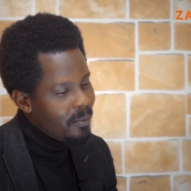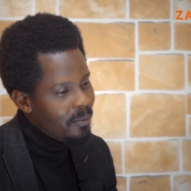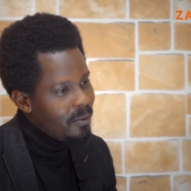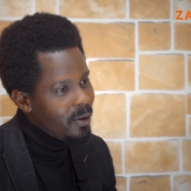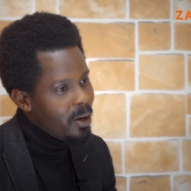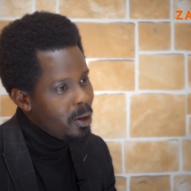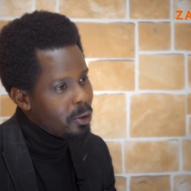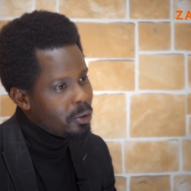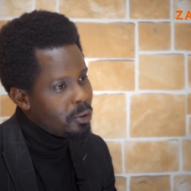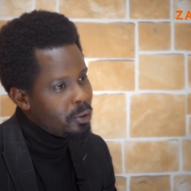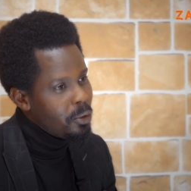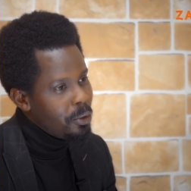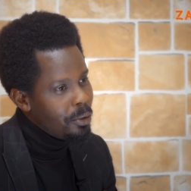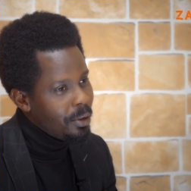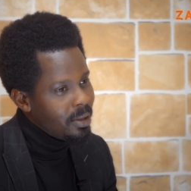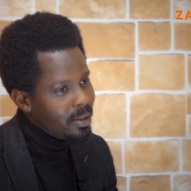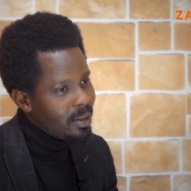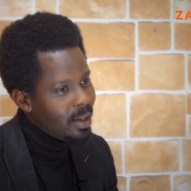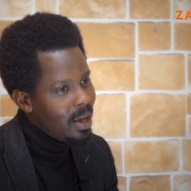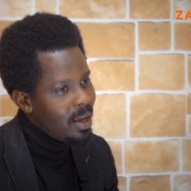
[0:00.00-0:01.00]
failure
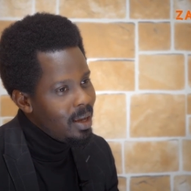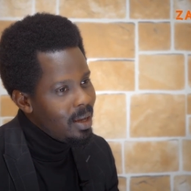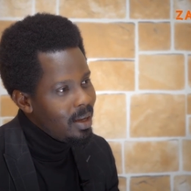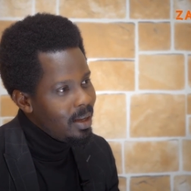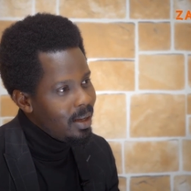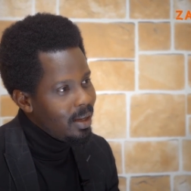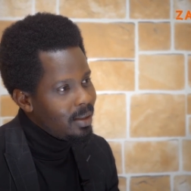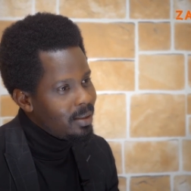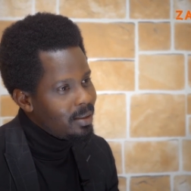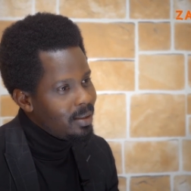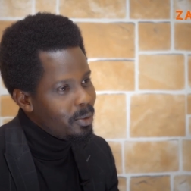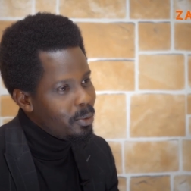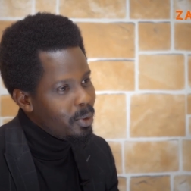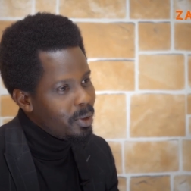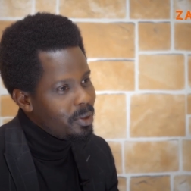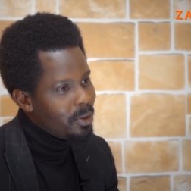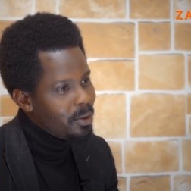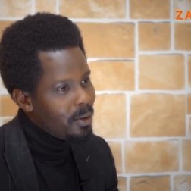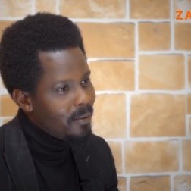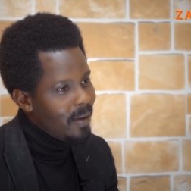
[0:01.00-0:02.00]
stories. It's a
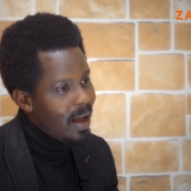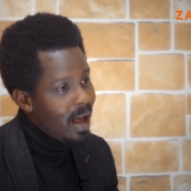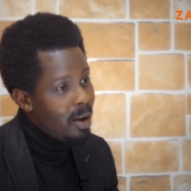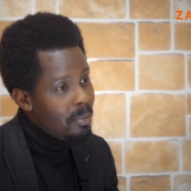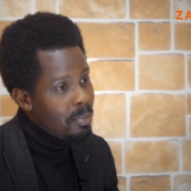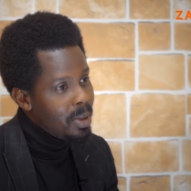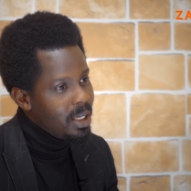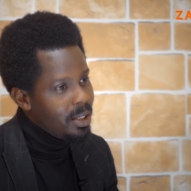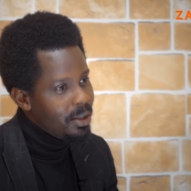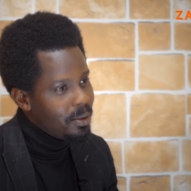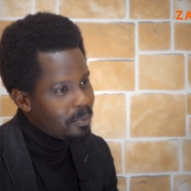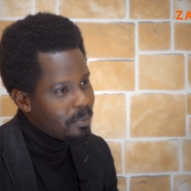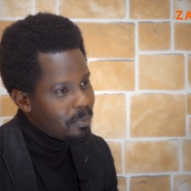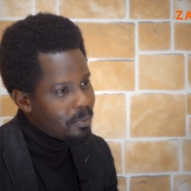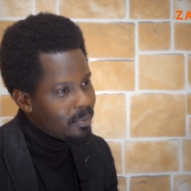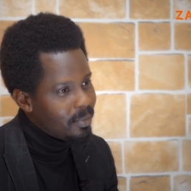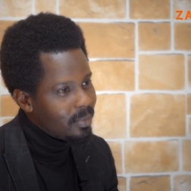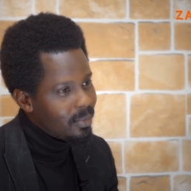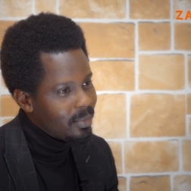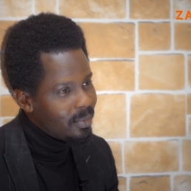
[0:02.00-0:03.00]
question of how many.
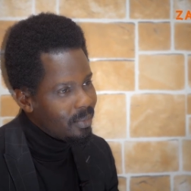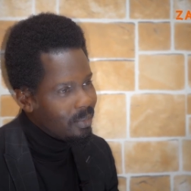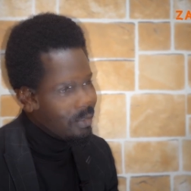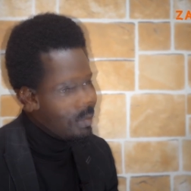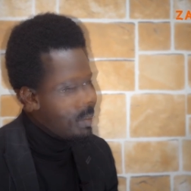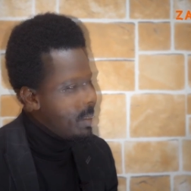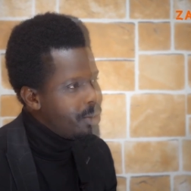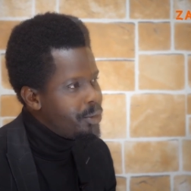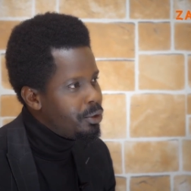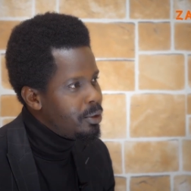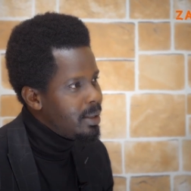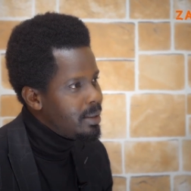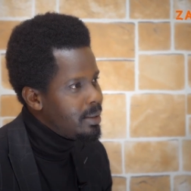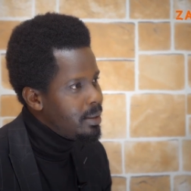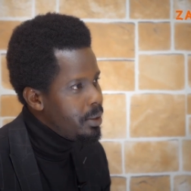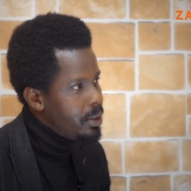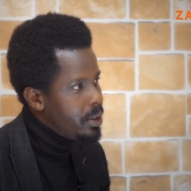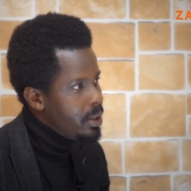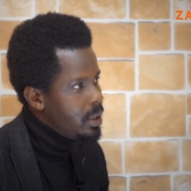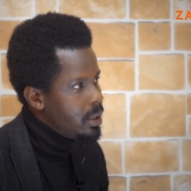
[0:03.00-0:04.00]
The
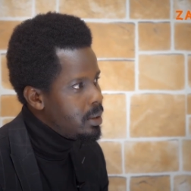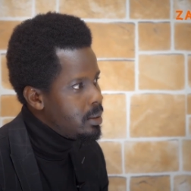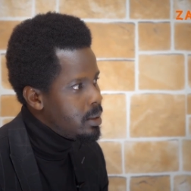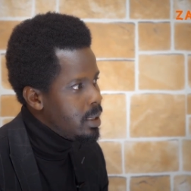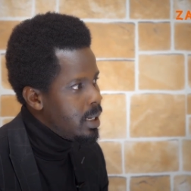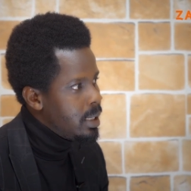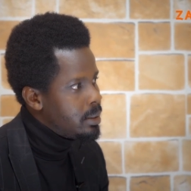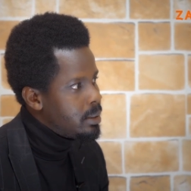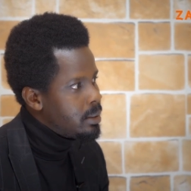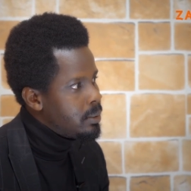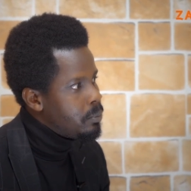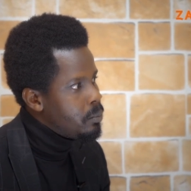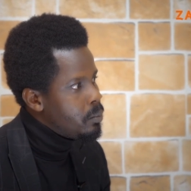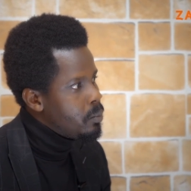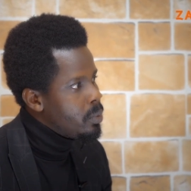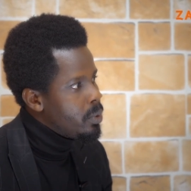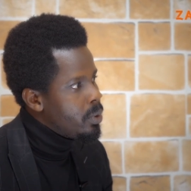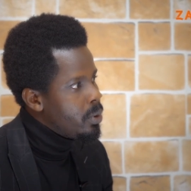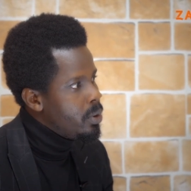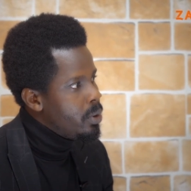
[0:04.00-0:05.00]
interesting thing is that
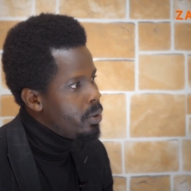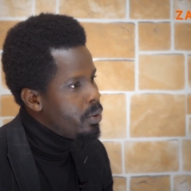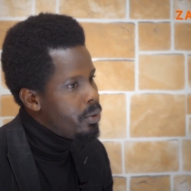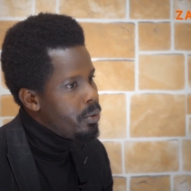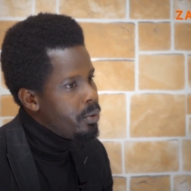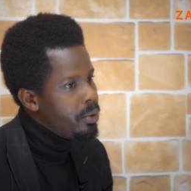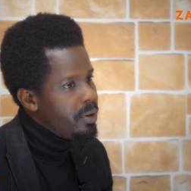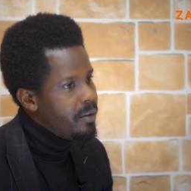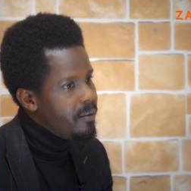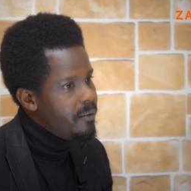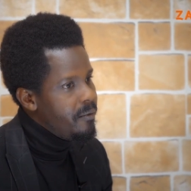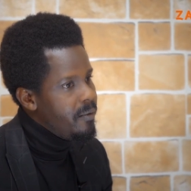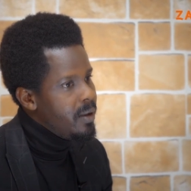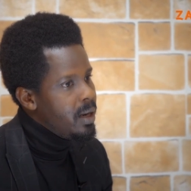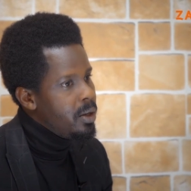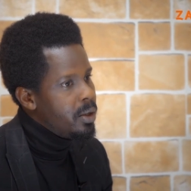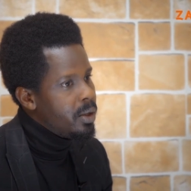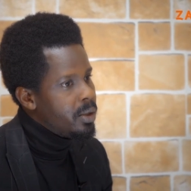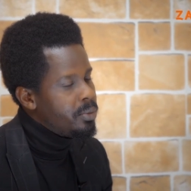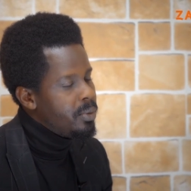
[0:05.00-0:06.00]
through the
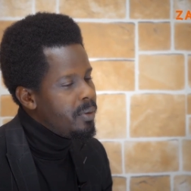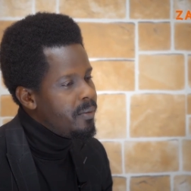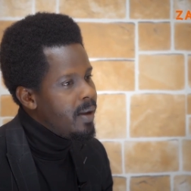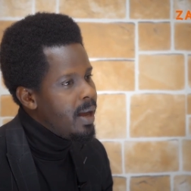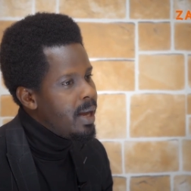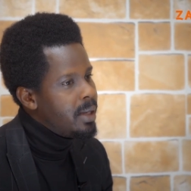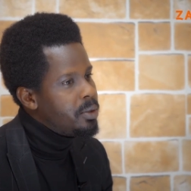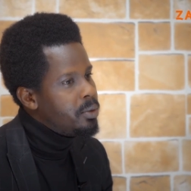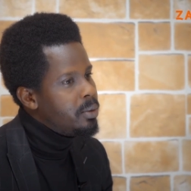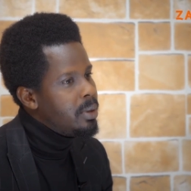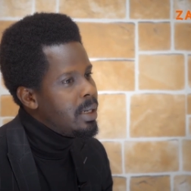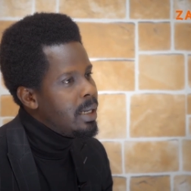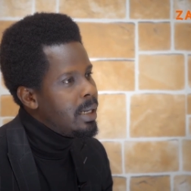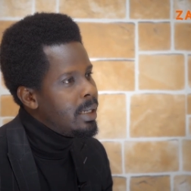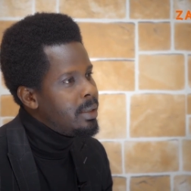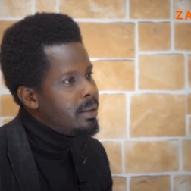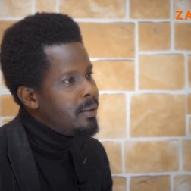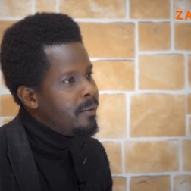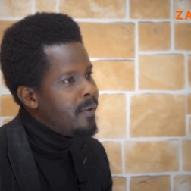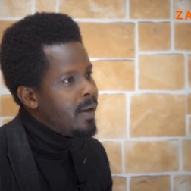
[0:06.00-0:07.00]
failures, we've had to
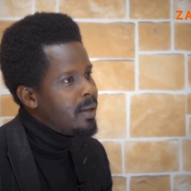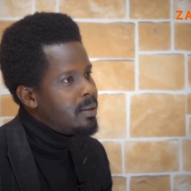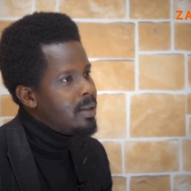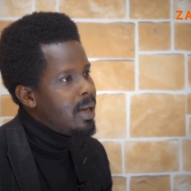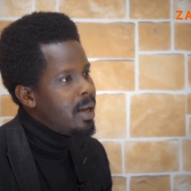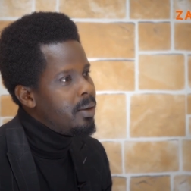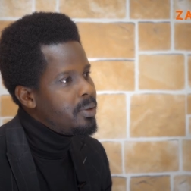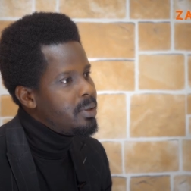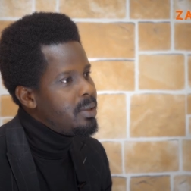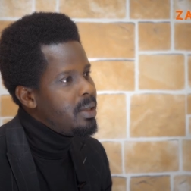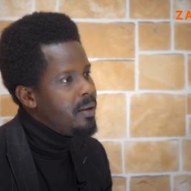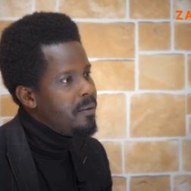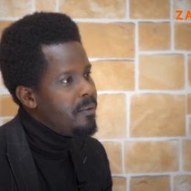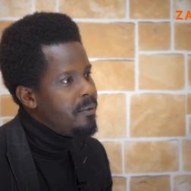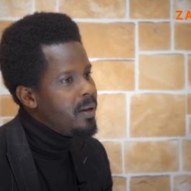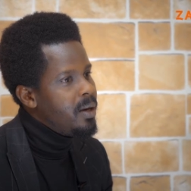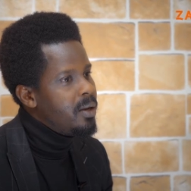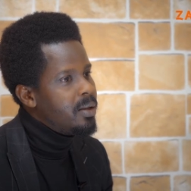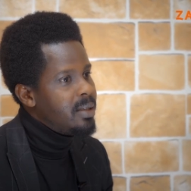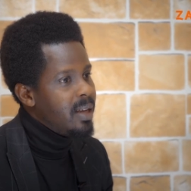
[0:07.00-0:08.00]
learn. In fact, I would say the
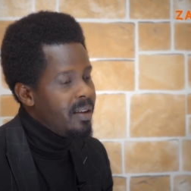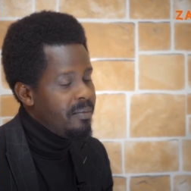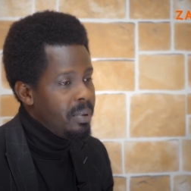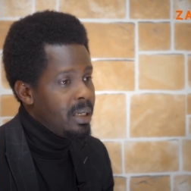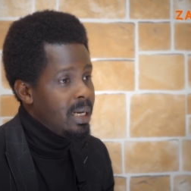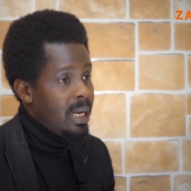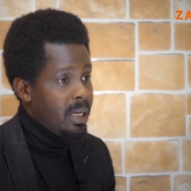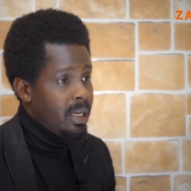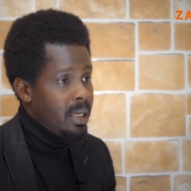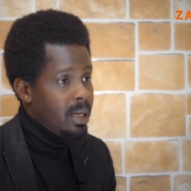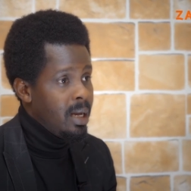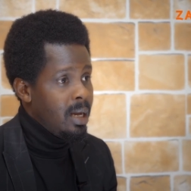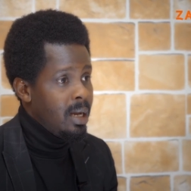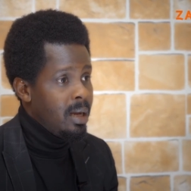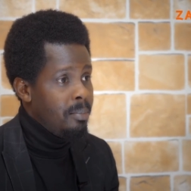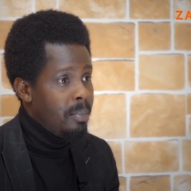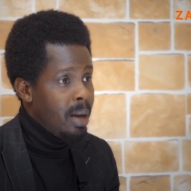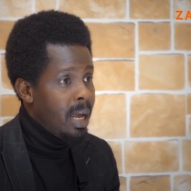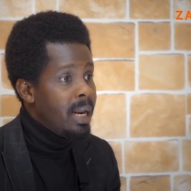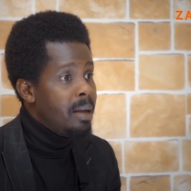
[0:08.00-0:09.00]
failures have been like
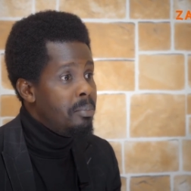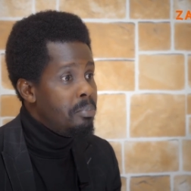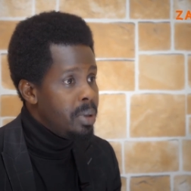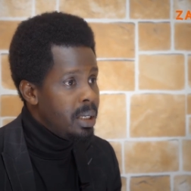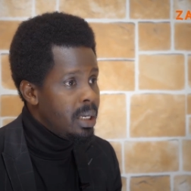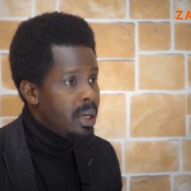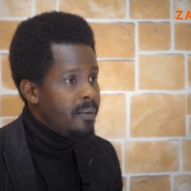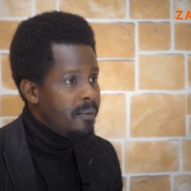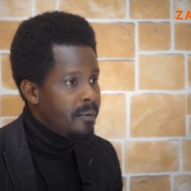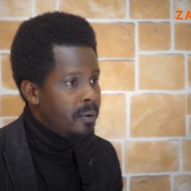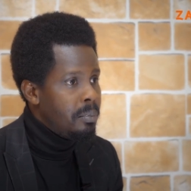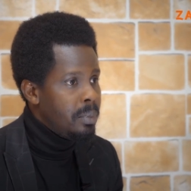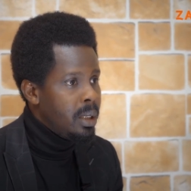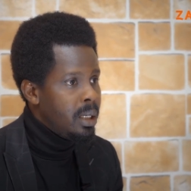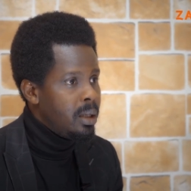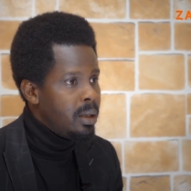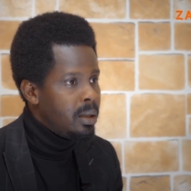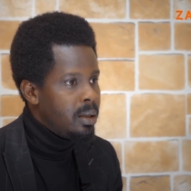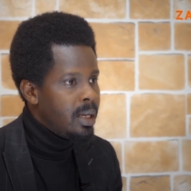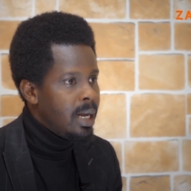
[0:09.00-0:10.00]
an MBA for
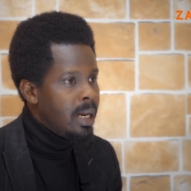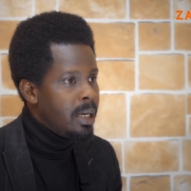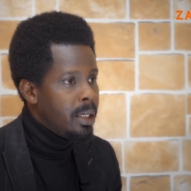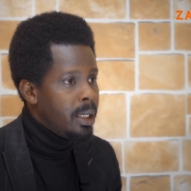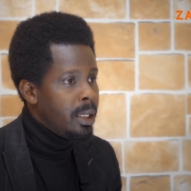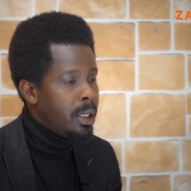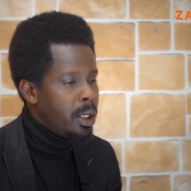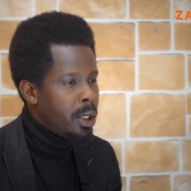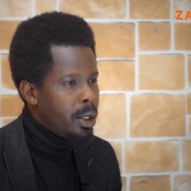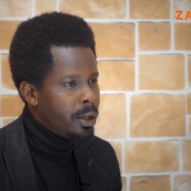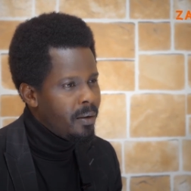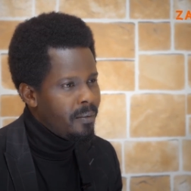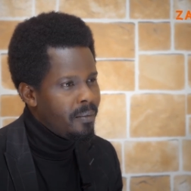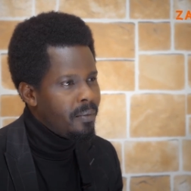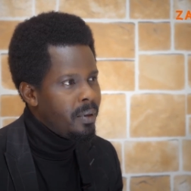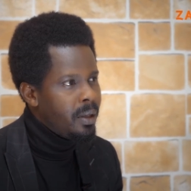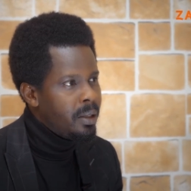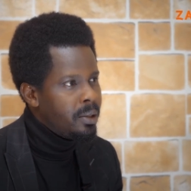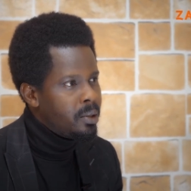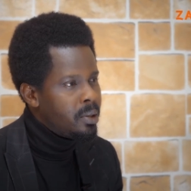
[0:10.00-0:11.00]
me. There are a lot of
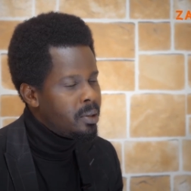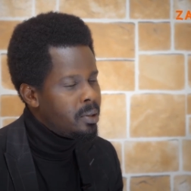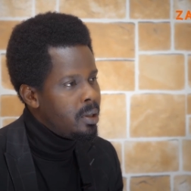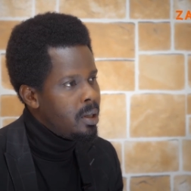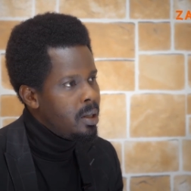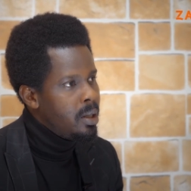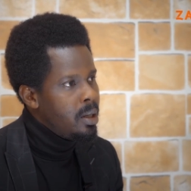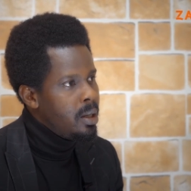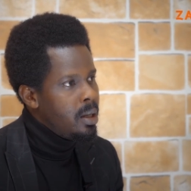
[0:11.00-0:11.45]
things